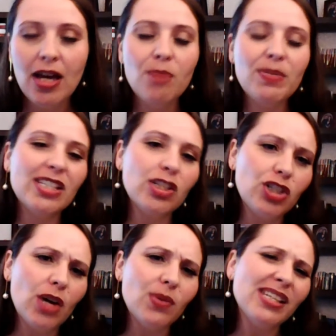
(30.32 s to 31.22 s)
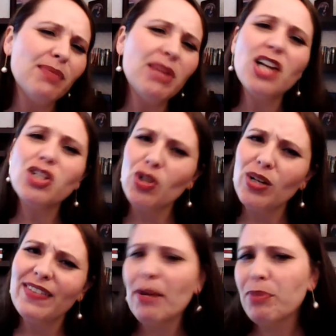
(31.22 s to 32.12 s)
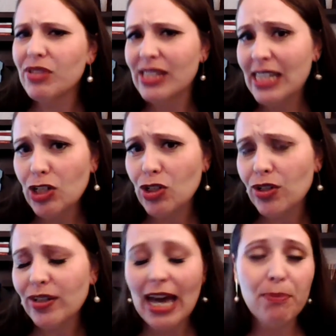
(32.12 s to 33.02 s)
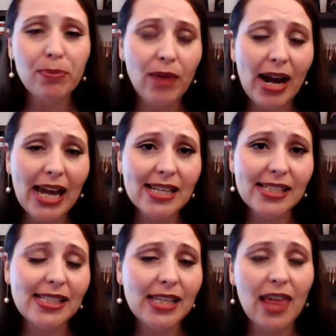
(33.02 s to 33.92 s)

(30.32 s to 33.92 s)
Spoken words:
Mrs. Jones, I'm not sure if that procedure, that brace,